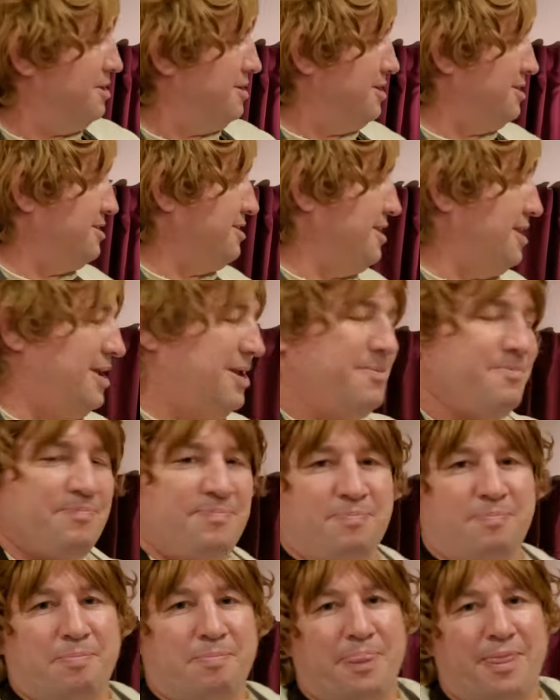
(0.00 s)
You see,
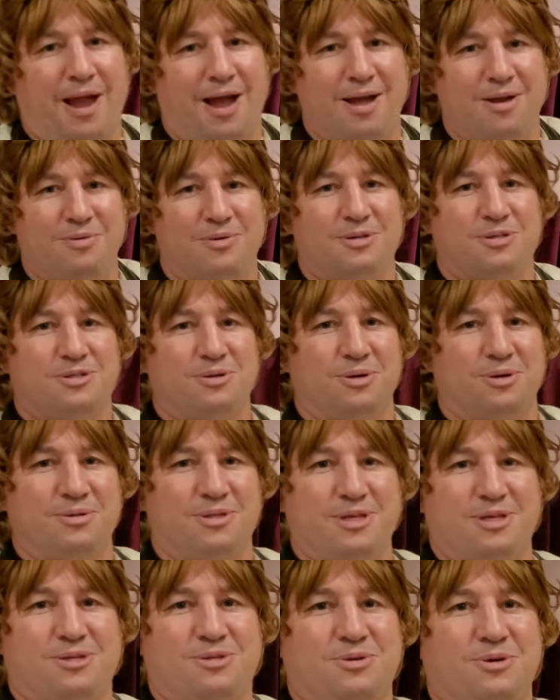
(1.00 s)
I was told
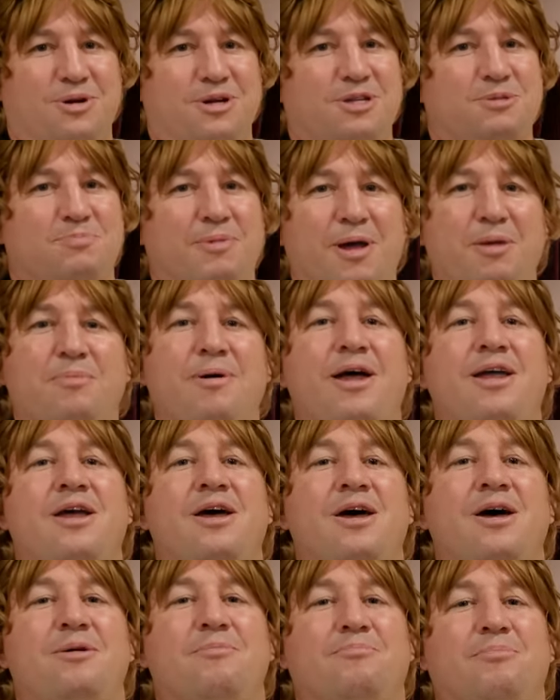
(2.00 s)
these stories by
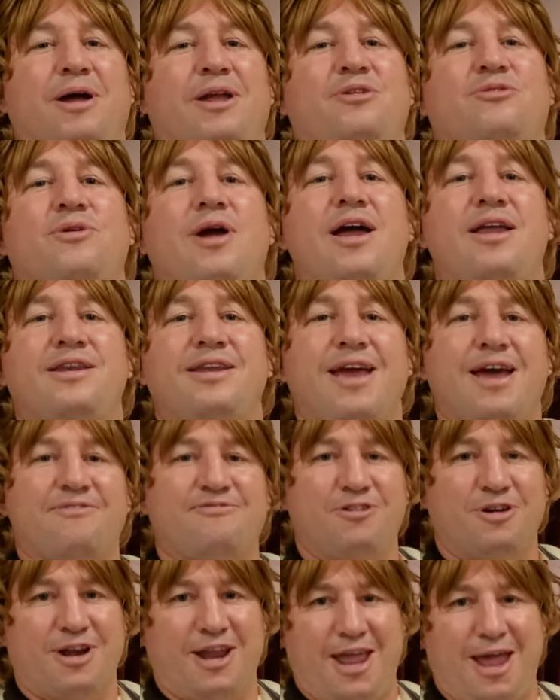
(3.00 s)
my
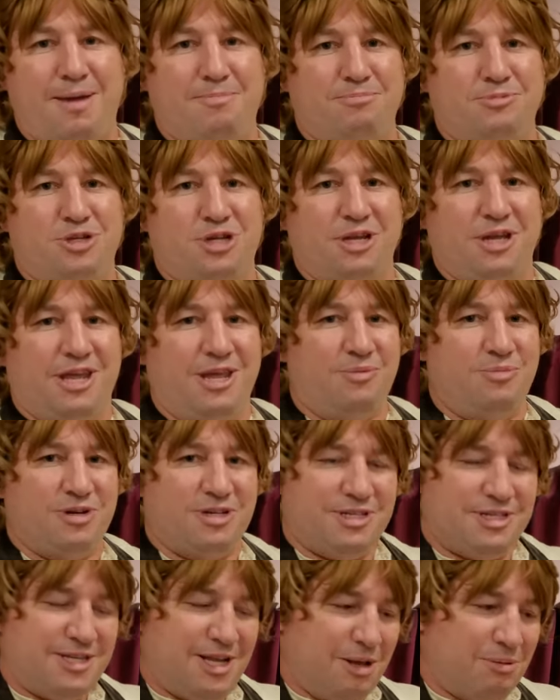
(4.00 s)
Grandgaffer Gamgee. He
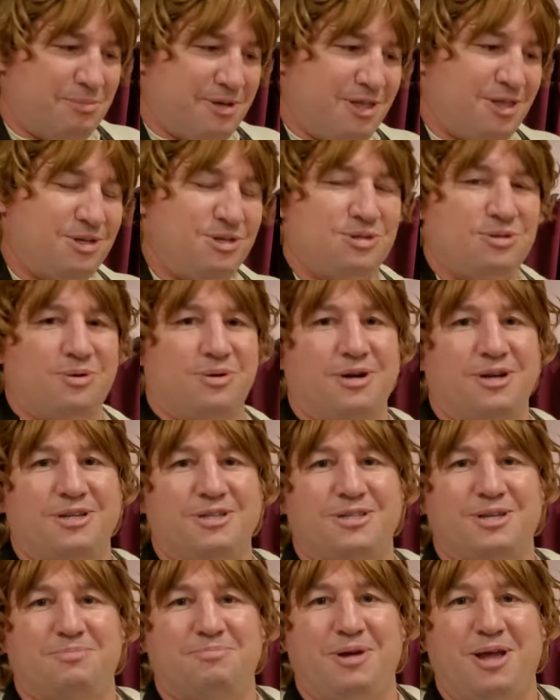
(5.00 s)
would tell me the
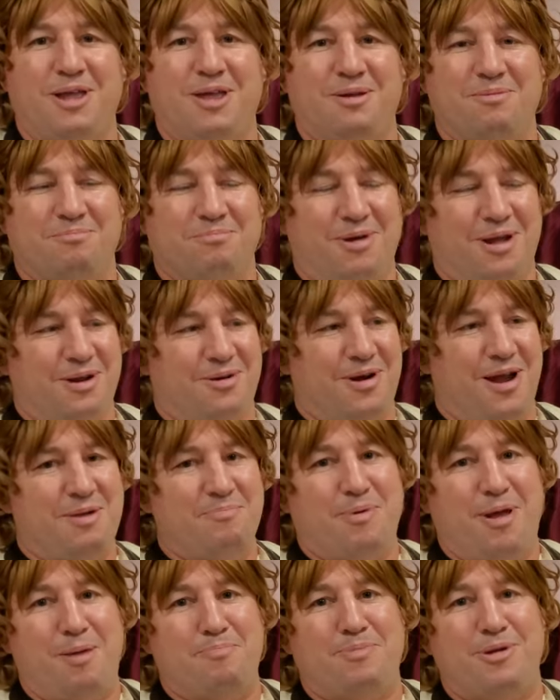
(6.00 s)
stories, and my
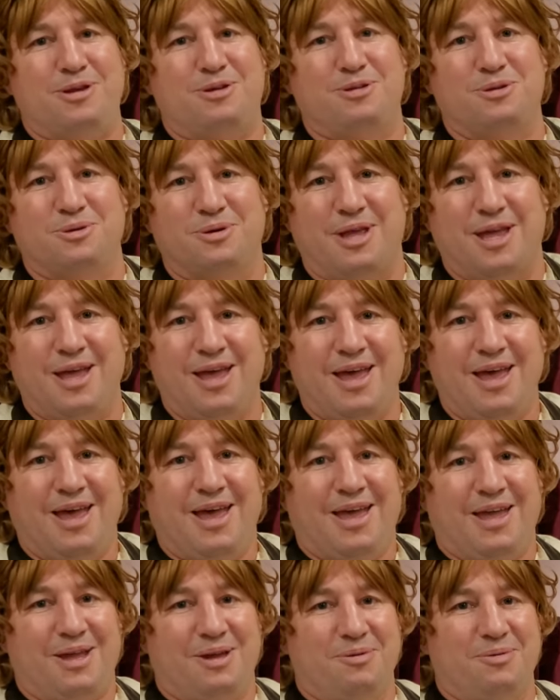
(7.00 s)
Grandpappy Took,
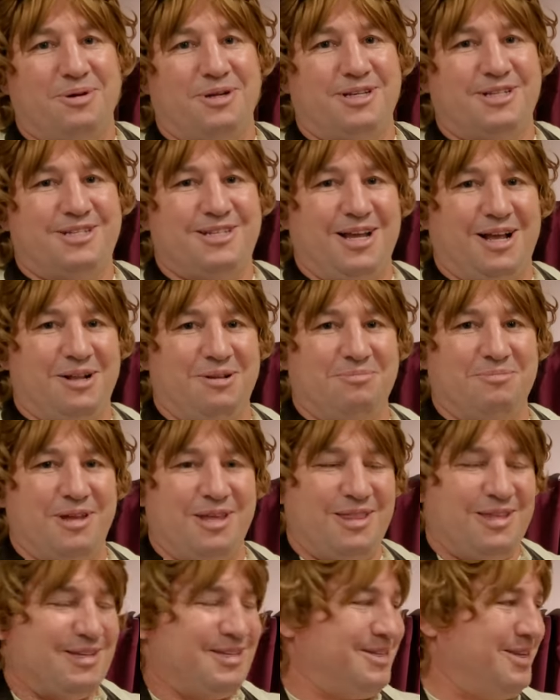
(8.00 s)
he would tell
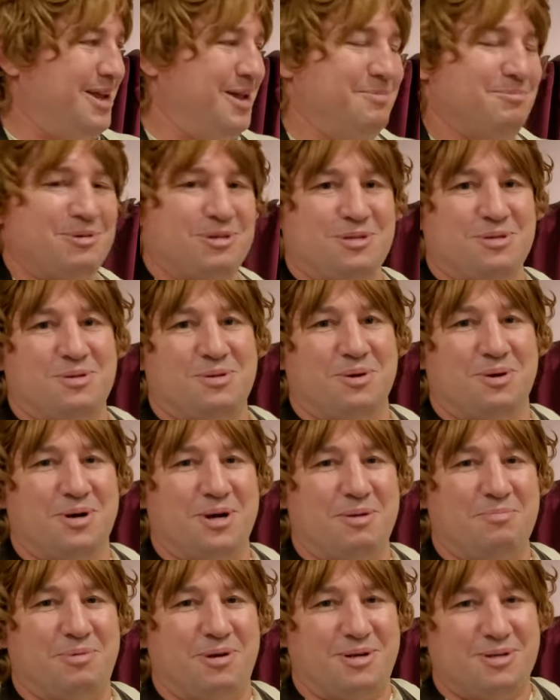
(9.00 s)
me the same
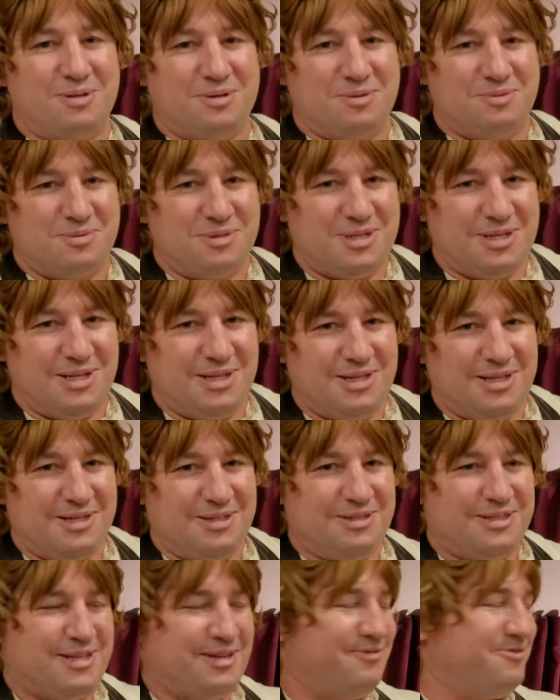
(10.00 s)
story, but it was a
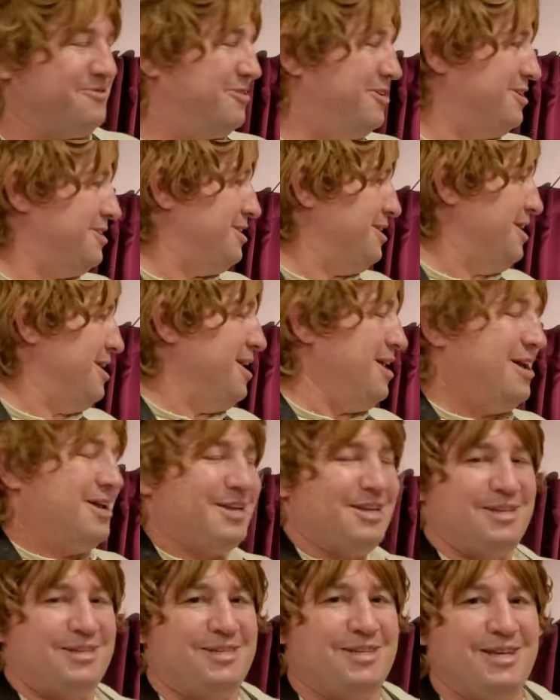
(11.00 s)
little different.
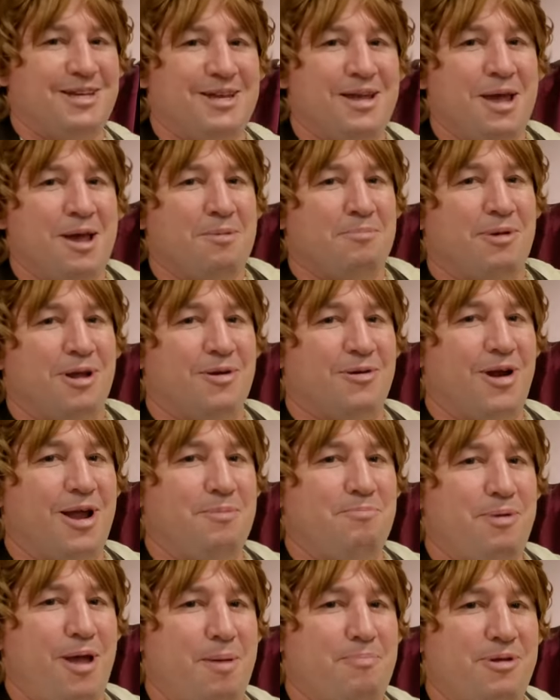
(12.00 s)
You see, my
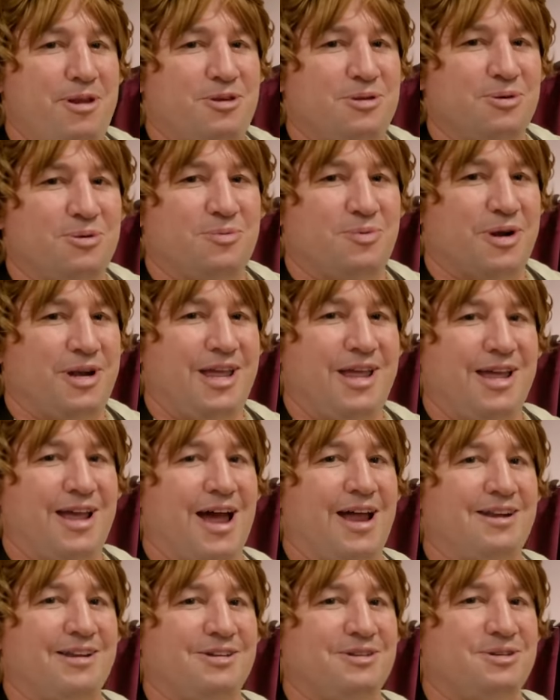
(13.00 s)
Grandpappy Took, when he
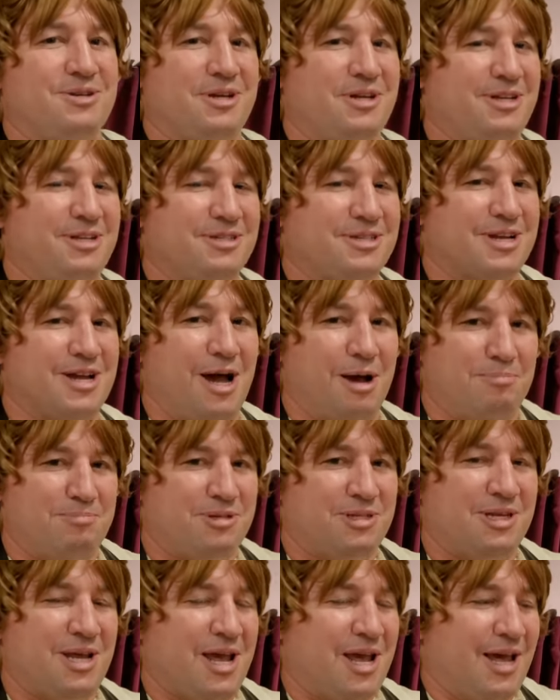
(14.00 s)
got into his
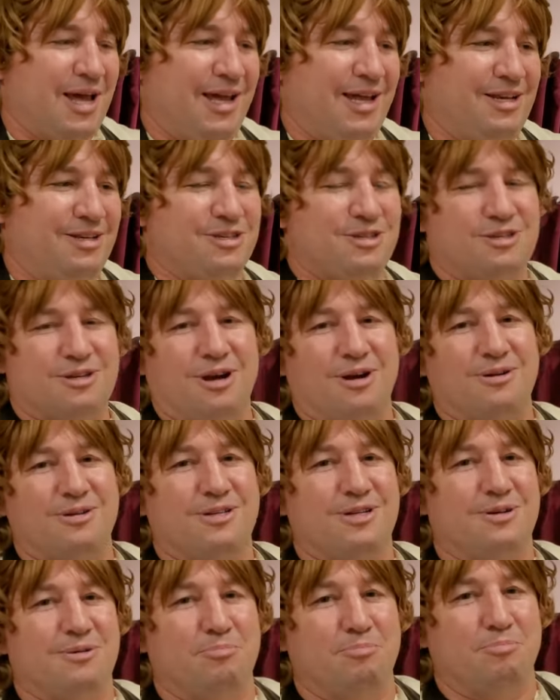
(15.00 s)
cups, he'd start
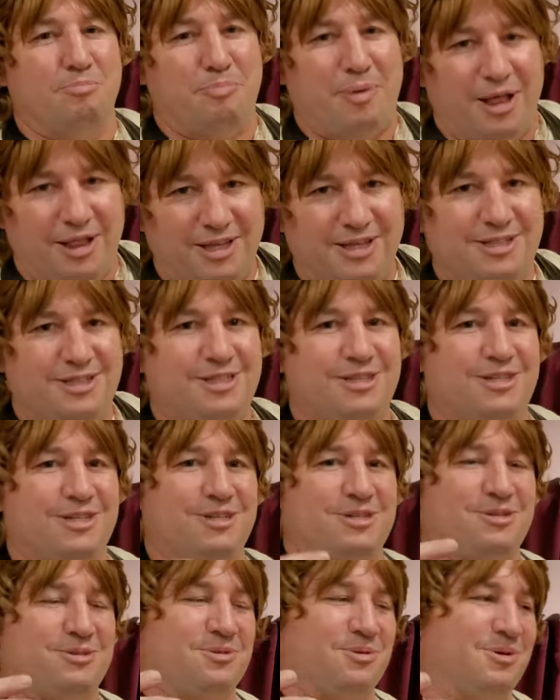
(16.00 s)
to embellish the
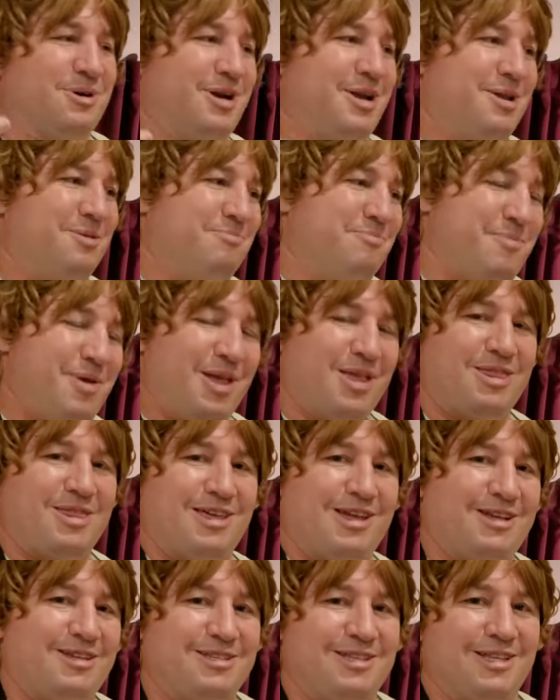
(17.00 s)
story and make
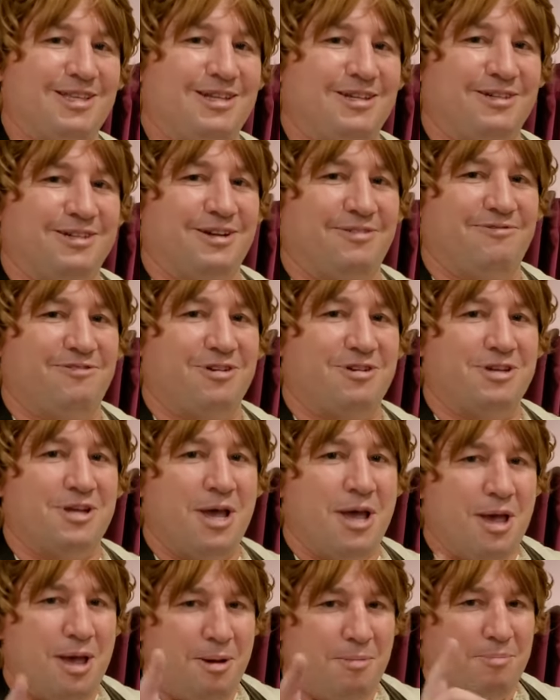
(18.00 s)
things a little different.
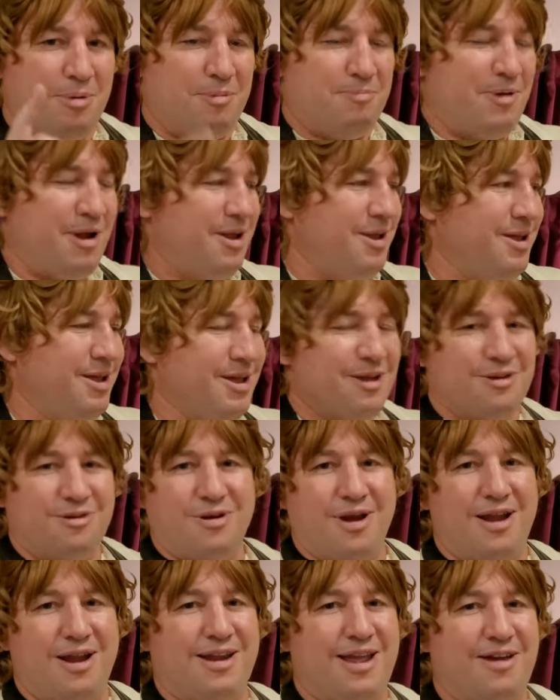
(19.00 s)
But my
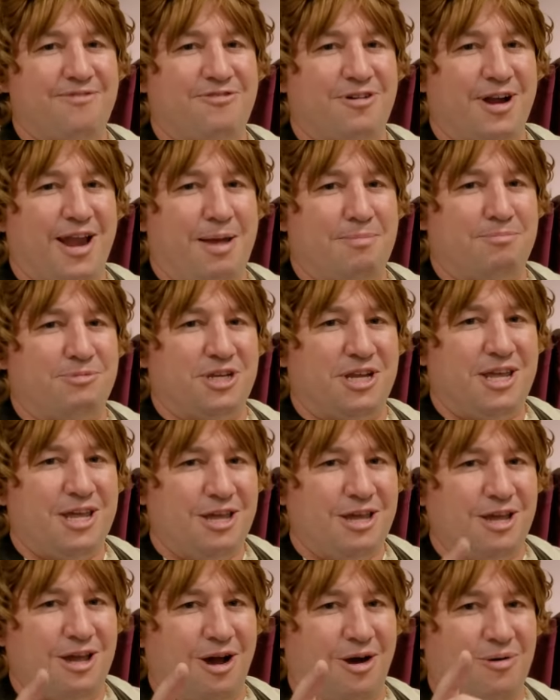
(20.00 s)
Grandgaffer Gamgee,
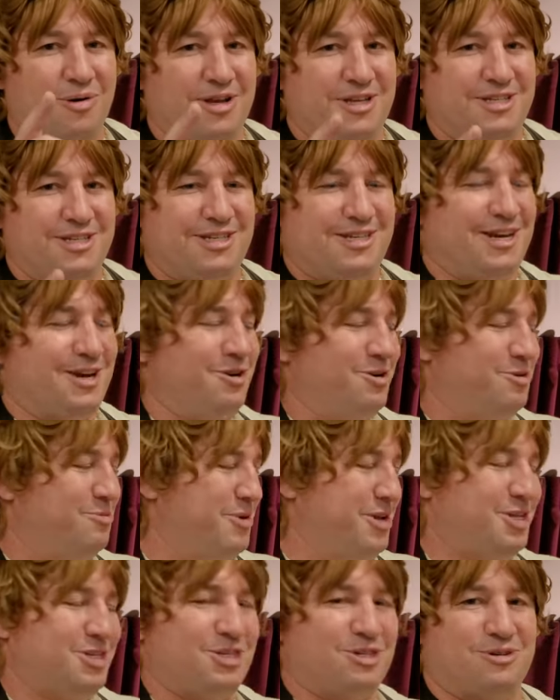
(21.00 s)
he always steered
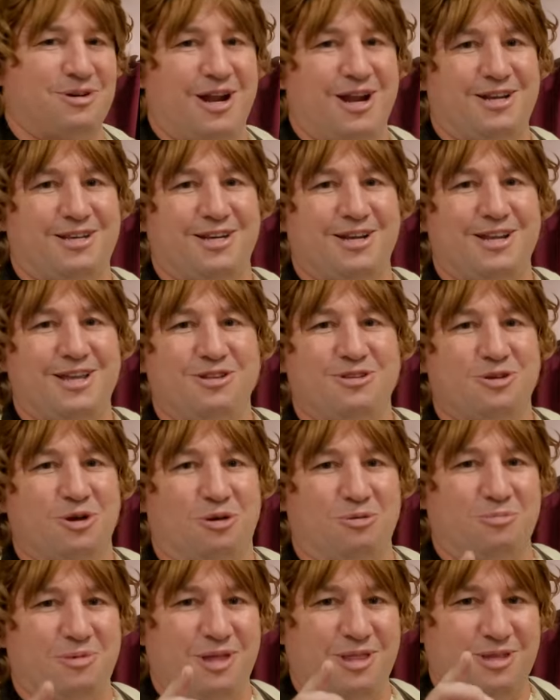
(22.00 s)
me straight, and he
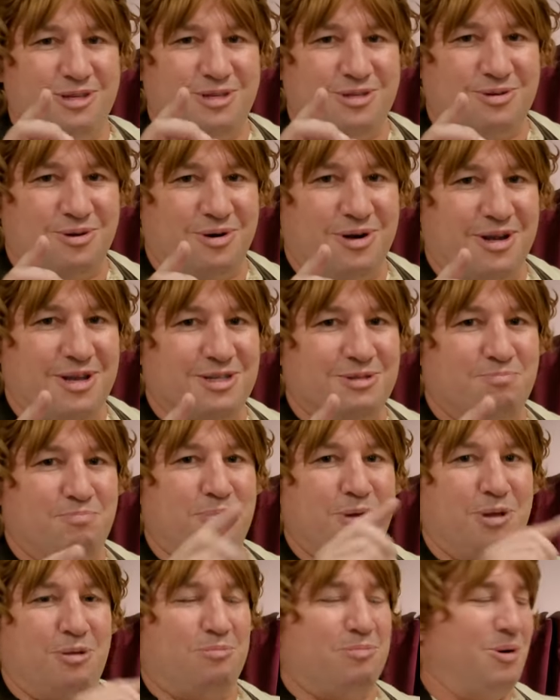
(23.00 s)
told me the story as
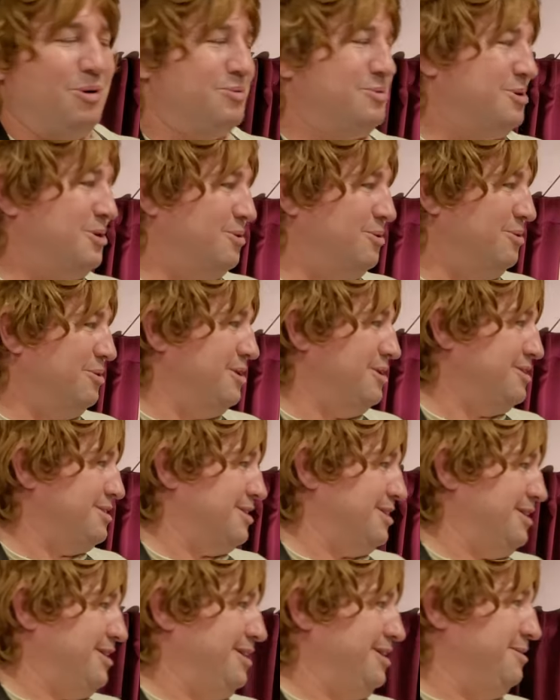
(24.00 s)
Bilbo told it
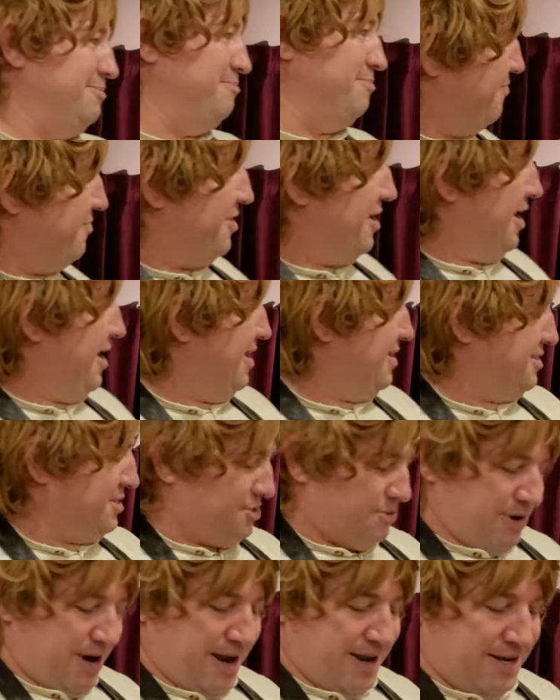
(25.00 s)
to him.
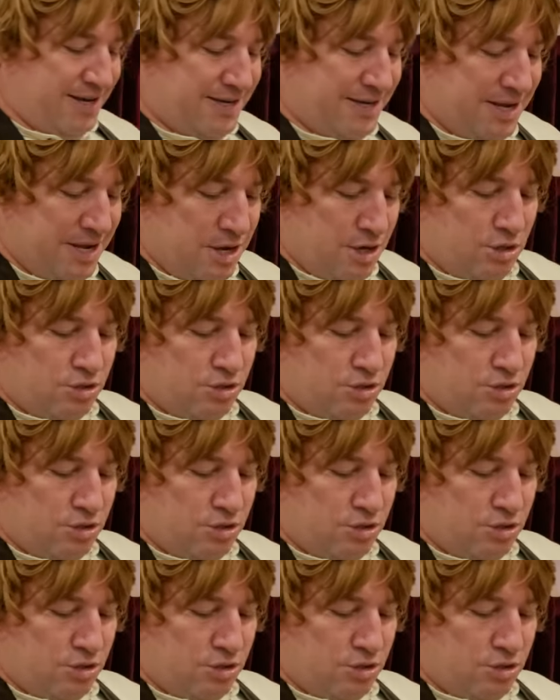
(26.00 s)
That's right.